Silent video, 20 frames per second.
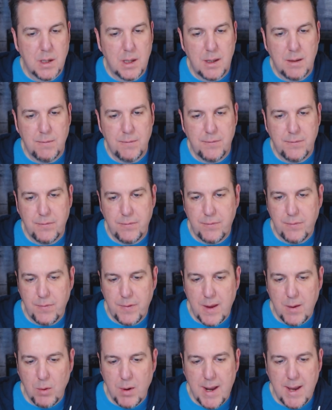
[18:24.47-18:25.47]
If
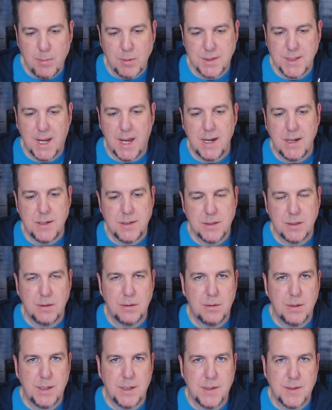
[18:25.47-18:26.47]
they were able to get
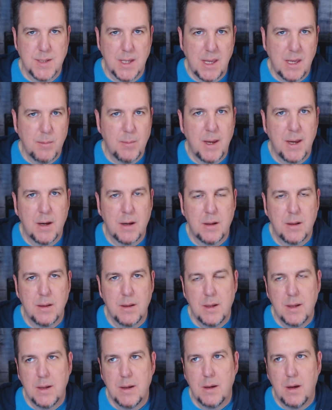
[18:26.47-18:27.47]
into his email
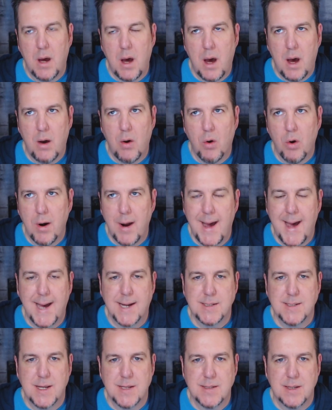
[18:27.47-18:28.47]
uh, or
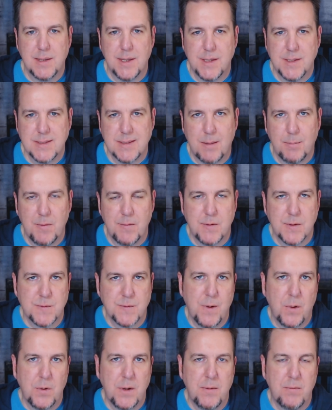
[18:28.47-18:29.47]
access at least some of his
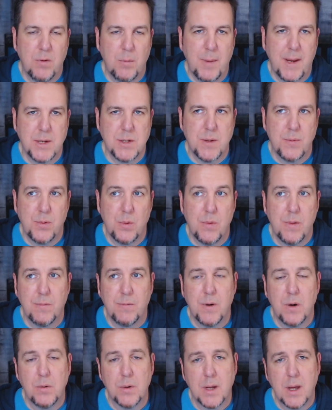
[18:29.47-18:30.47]
phone information through the
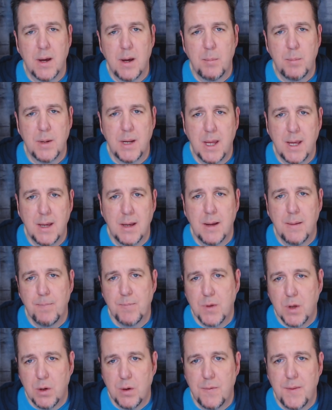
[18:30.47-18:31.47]
phone company,
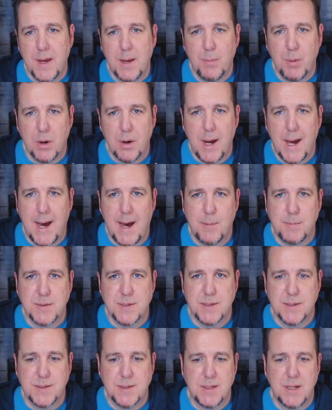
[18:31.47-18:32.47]
could they perhaps
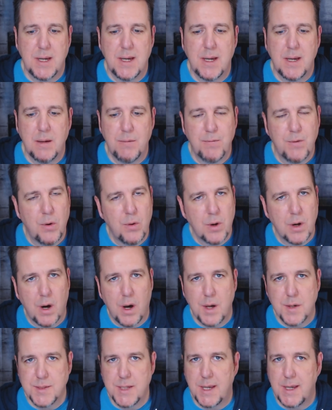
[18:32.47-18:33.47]
see phone
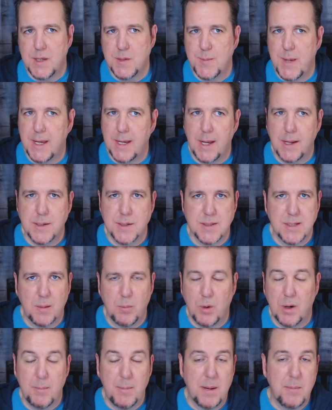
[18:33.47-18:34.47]
calls that he's making to
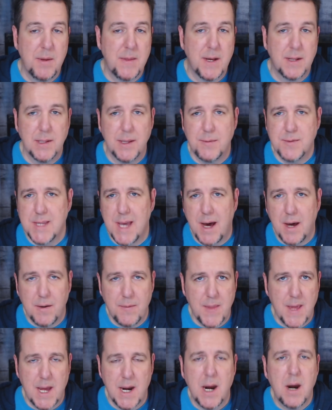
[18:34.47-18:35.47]
someone maybe that lives out
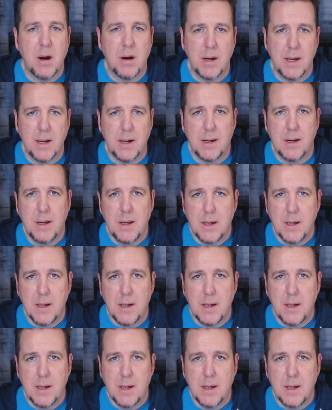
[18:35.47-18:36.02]
in that area?